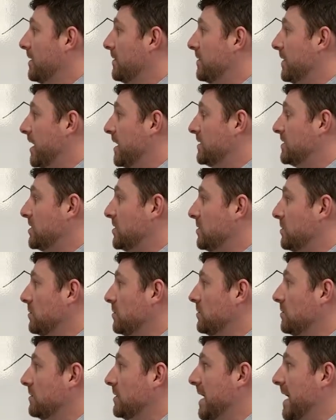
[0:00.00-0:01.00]
Then
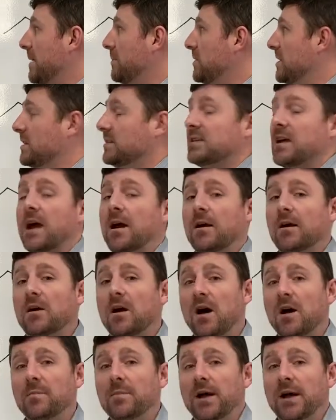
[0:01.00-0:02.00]
to name the entire
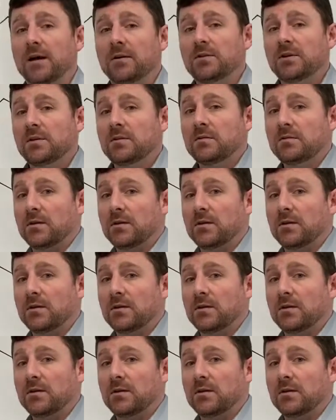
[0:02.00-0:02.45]
compound,